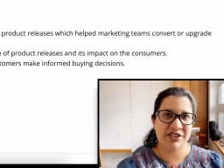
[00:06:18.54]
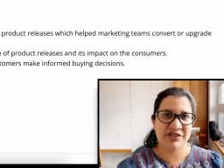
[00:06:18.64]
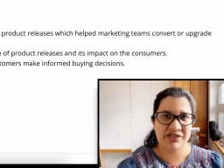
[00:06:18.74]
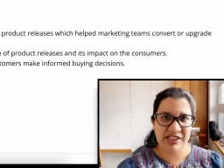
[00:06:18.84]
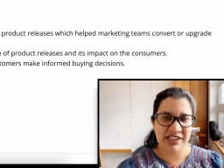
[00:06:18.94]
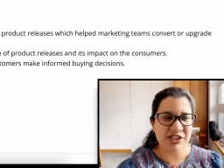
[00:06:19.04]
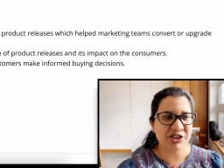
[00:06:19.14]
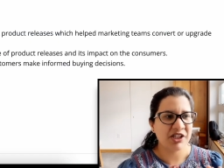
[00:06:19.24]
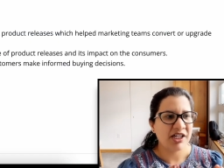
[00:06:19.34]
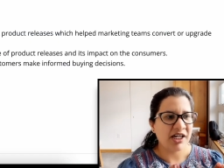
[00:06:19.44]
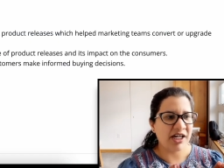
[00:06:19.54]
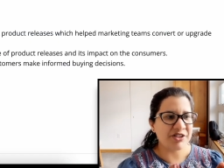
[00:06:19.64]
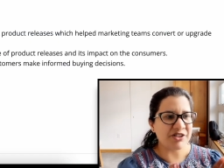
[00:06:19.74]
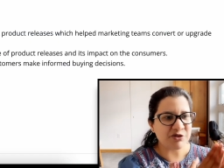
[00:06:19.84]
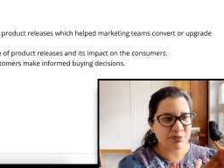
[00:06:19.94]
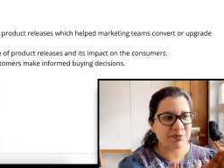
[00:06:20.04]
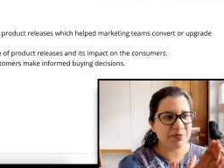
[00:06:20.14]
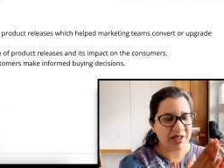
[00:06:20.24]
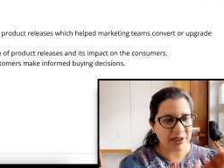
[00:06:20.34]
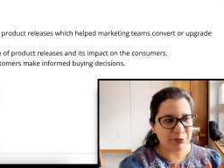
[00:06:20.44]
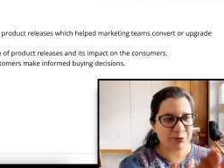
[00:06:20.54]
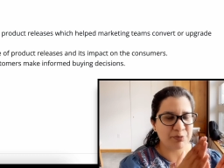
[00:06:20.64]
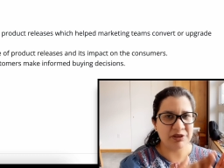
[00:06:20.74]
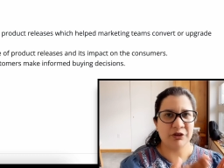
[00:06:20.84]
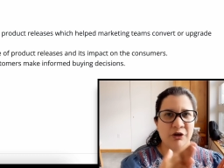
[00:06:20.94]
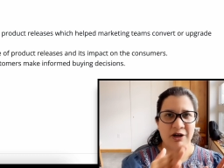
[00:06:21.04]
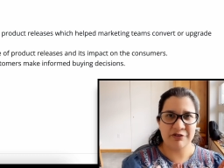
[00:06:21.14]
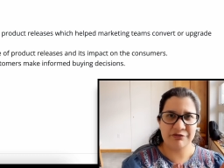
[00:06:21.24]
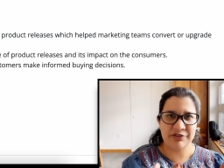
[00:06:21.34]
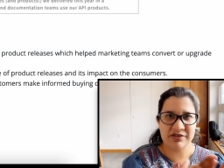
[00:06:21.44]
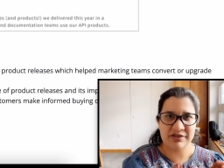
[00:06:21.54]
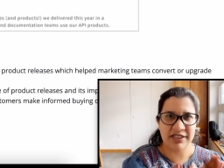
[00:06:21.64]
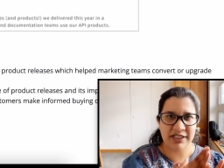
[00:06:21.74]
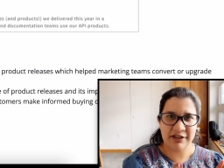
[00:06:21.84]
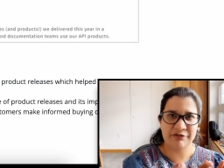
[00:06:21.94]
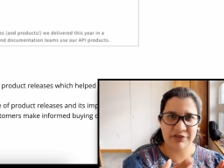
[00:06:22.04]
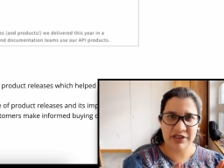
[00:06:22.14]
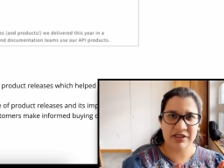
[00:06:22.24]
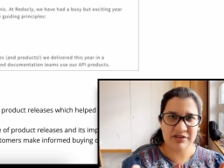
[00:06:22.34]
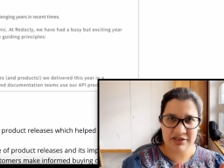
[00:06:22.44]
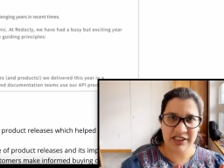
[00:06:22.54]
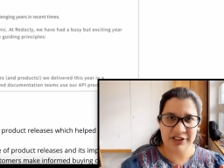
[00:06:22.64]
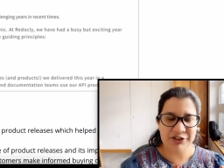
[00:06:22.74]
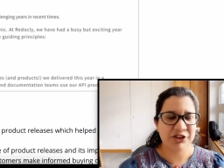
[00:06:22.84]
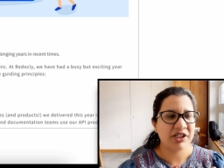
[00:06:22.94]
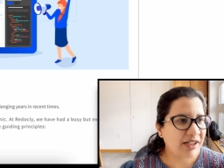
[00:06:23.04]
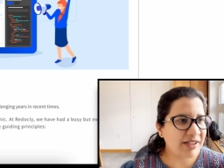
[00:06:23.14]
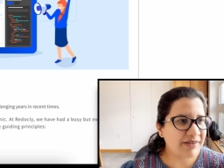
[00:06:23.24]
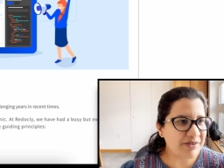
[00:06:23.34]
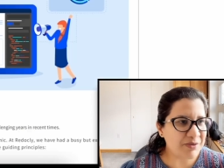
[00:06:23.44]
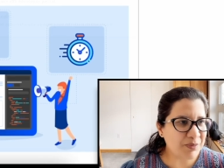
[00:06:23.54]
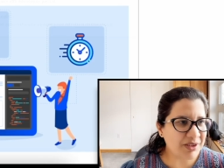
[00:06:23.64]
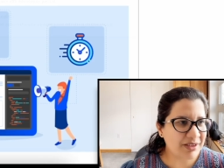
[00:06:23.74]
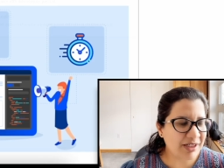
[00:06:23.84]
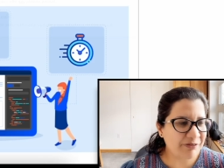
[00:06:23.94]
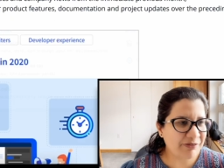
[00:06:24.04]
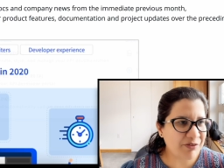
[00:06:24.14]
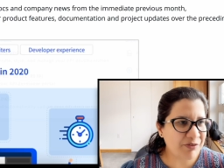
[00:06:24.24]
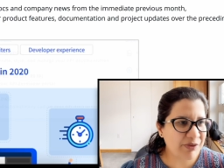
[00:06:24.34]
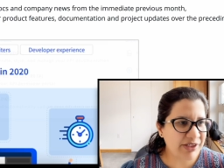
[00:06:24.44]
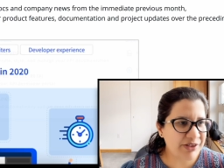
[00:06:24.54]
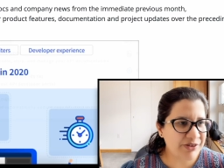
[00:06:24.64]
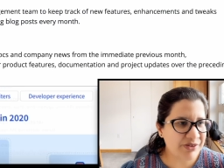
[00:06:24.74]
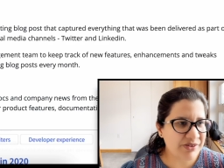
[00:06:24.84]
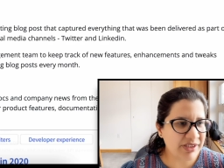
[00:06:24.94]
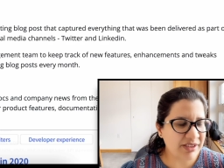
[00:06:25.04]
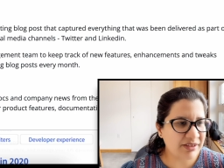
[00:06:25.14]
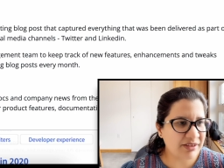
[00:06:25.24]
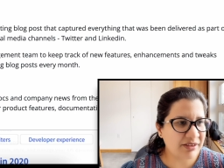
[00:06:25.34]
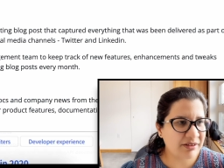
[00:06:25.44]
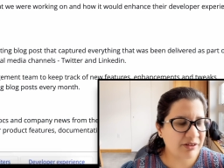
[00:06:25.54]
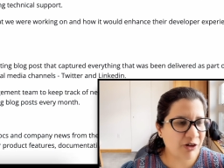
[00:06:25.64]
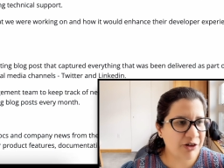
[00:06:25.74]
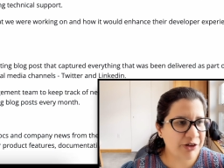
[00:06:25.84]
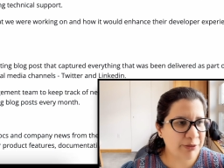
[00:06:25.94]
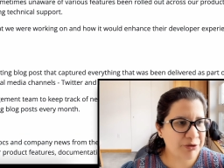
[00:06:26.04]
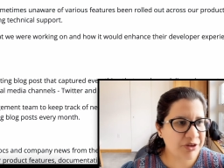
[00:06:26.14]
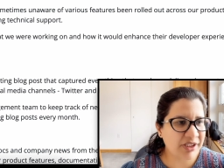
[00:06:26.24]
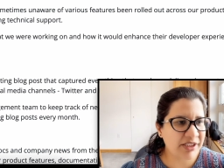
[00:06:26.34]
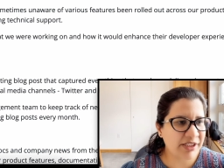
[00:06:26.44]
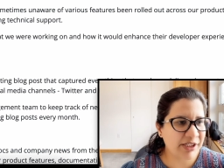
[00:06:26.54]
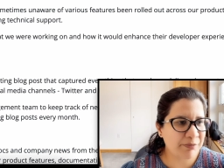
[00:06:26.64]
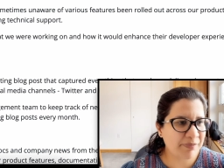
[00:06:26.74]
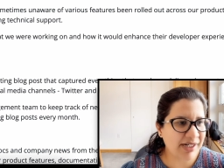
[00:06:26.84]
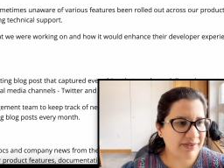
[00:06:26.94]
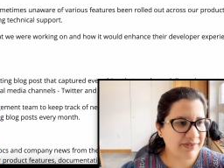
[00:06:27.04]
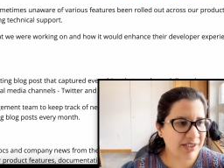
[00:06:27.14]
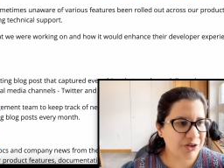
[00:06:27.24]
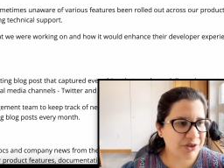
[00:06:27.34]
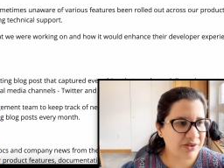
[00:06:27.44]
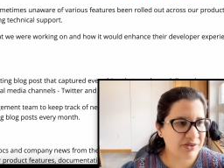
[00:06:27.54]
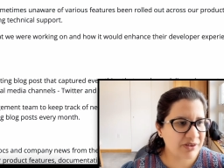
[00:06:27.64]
stage, and just helps build confidence at every stage. And this is what I found very interesting. The contribution and the impact sections